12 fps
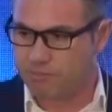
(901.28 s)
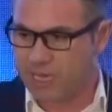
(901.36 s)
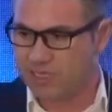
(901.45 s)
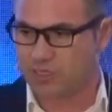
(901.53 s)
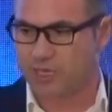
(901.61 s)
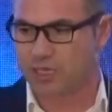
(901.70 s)

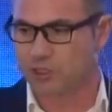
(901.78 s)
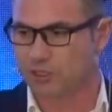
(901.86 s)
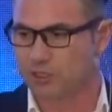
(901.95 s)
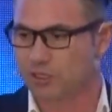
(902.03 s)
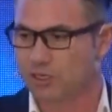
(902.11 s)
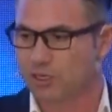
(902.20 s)
base
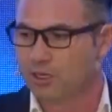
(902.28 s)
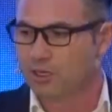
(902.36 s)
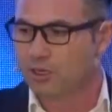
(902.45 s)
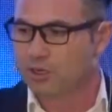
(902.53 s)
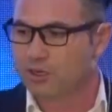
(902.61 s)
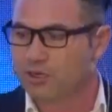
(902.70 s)
station,
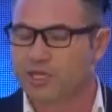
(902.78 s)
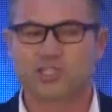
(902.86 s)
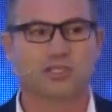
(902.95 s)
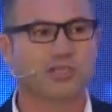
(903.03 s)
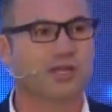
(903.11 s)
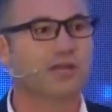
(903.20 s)
there
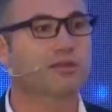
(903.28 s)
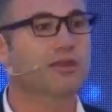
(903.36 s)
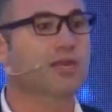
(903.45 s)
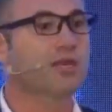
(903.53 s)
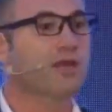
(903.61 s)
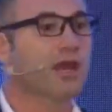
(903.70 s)
is
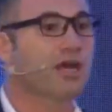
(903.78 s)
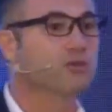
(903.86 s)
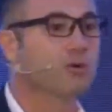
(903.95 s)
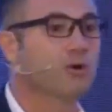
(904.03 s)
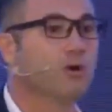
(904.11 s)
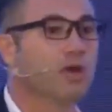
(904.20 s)
nothing at
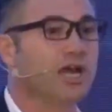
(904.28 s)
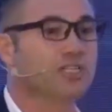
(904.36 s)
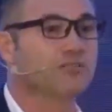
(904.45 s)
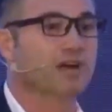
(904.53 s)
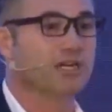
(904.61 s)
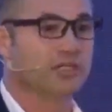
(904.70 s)
all as
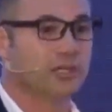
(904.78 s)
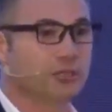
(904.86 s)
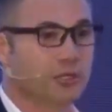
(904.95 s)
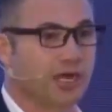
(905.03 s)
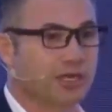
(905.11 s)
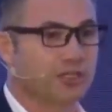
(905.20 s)
far as
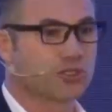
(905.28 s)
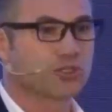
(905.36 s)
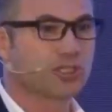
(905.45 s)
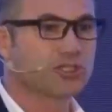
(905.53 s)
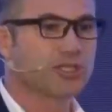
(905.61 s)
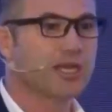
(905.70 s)
electronics. So
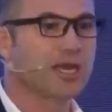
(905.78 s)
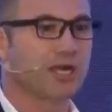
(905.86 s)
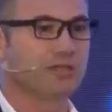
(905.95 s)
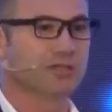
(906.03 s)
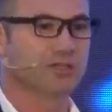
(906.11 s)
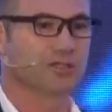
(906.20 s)
just think
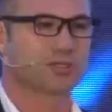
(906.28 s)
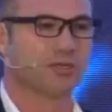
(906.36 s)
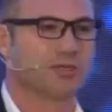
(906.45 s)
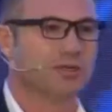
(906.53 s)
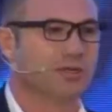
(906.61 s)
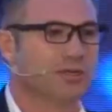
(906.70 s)
about this.
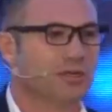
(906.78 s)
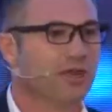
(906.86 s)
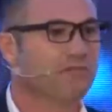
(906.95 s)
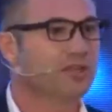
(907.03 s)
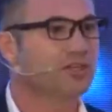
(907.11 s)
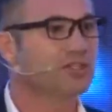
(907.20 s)

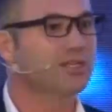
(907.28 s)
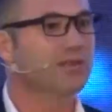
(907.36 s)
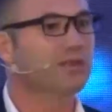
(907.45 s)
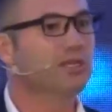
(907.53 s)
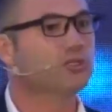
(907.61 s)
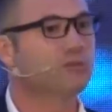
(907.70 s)
If there's
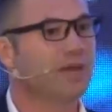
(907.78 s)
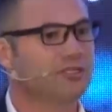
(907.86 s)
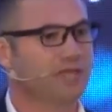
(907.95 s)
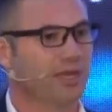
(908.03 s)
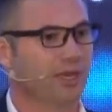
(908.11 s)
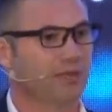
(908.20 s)
nothing to
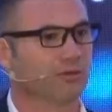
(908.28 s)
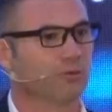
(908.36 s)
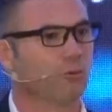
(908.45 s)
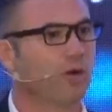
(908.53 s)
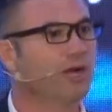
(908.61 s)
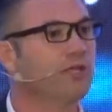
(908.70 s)
maintain,
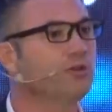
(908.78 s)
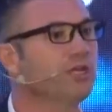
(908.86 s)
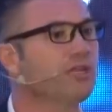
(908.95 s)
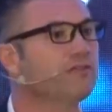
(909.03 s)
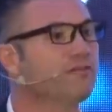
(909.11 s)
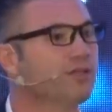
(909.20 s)
why do you
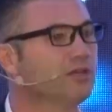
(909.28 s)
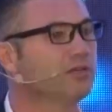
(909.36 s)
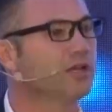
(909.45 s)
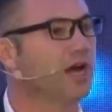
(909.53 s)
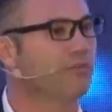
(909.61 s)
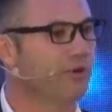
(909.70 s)
need field
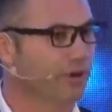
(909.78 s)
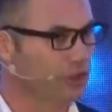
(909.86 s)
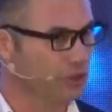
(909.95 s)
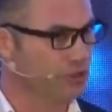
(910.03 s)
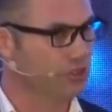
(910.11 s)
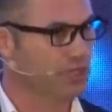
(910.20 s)

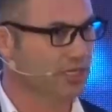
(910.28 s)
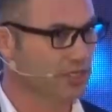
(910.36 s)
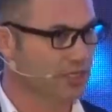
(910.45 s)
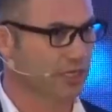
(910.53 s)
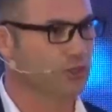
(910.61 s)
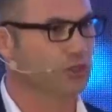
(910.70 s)
operations as
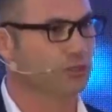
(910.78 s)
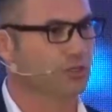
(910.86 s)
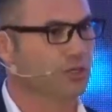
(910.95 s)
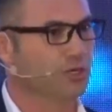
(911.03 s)
such?